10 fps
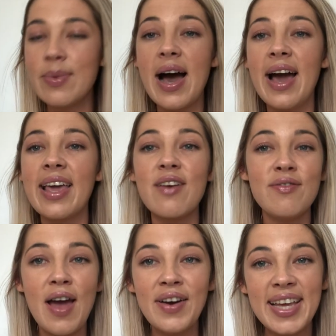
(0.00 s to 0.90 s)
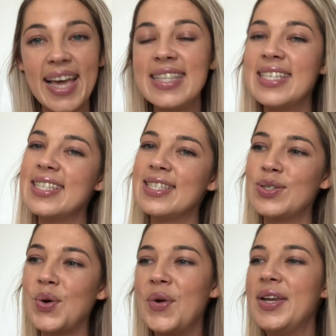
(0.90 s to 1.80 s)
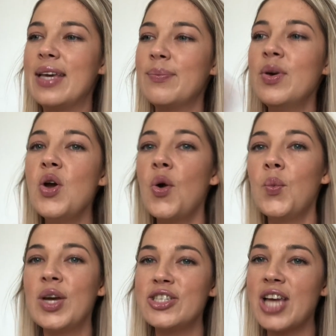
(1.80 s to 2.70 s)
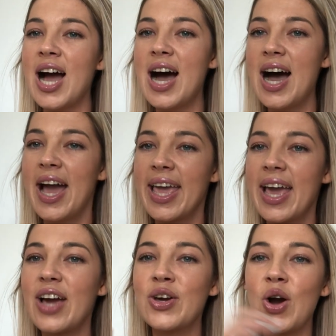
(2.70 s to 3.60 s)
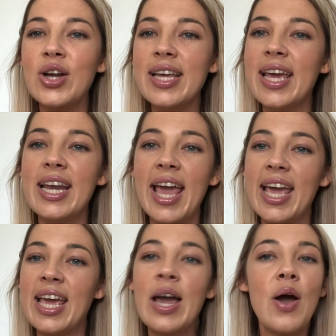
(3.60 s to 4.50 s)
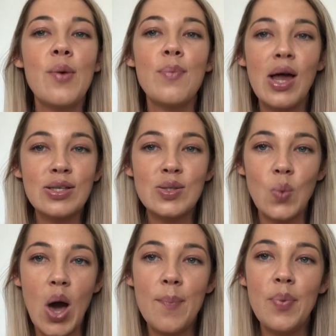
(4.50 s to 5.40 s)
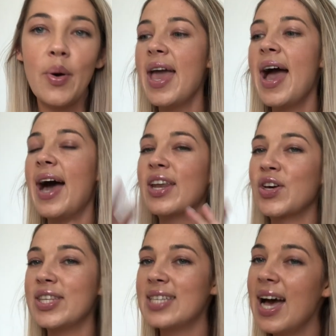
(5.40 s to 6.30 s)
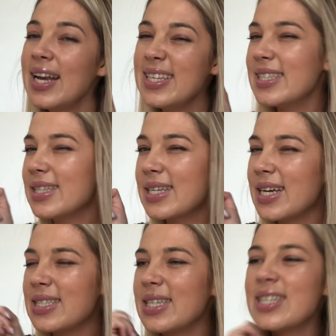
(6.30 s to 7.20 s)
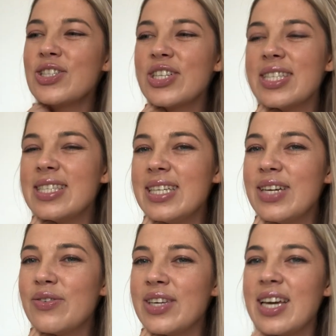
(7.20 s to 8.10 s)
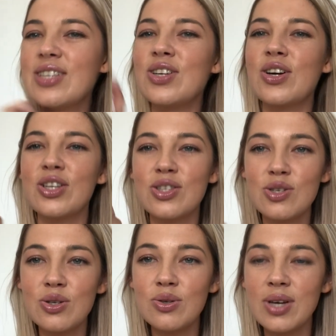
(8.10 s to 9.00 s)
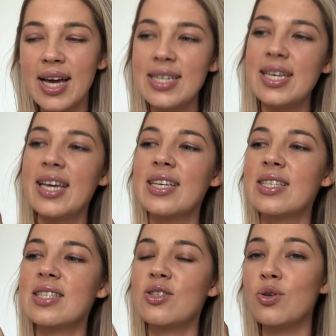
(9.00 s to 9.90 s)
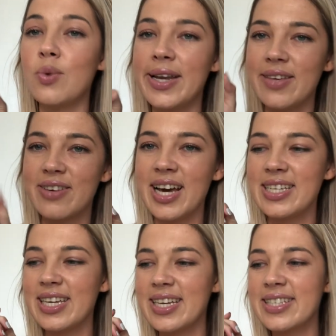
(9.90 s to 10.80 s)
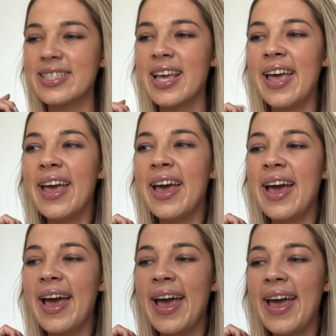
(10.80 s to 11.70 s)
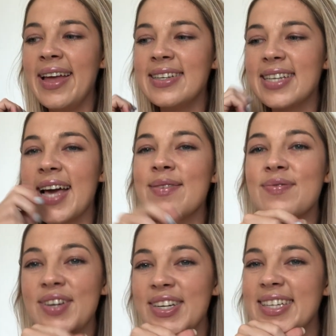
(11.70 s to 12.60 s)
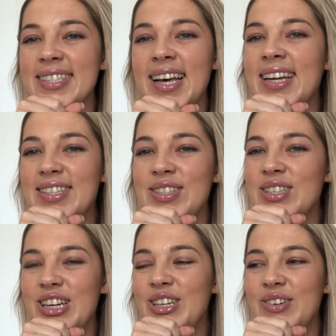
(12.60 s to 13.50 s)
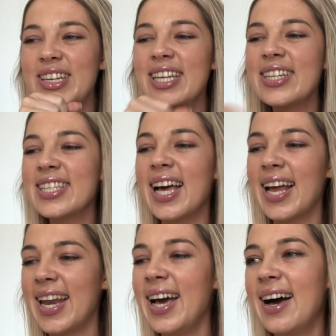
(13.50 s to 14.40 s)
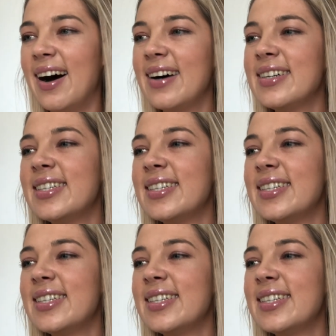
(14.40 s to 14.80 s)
my Variegated Syngonium, which I got in a plant swap, and I got the tiniest little cutting, as you can see over here. So I got two one-leaf cuttings, and I'm very excited to show you what he looks like now.